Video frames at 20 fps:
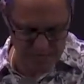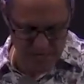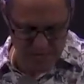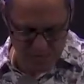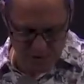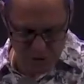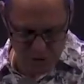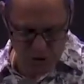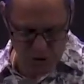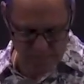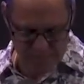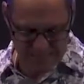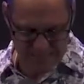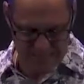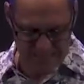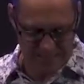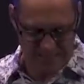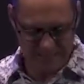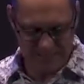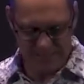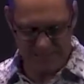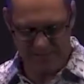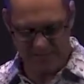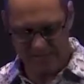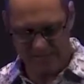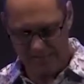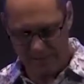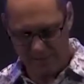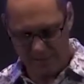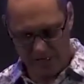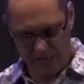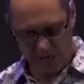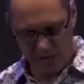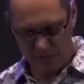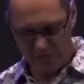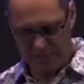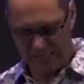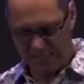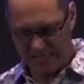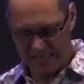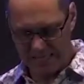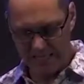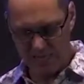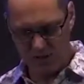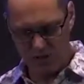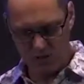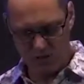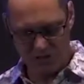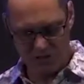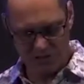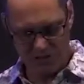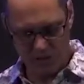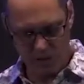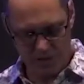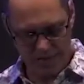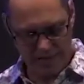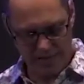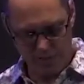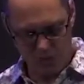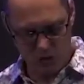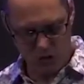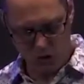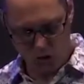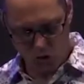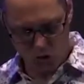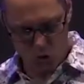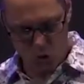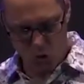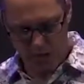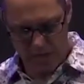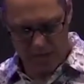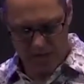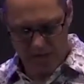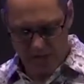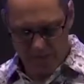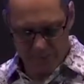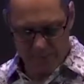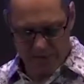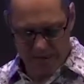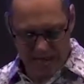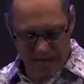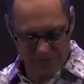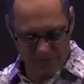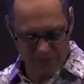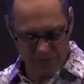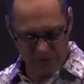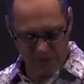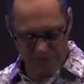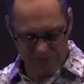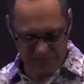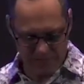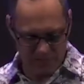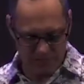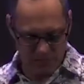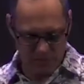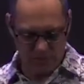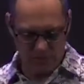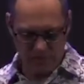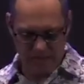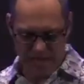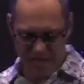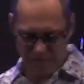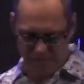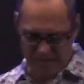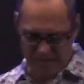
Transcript: John ten ten, the enemy comes to kill, steal, and destroy, but I've come to give you life, and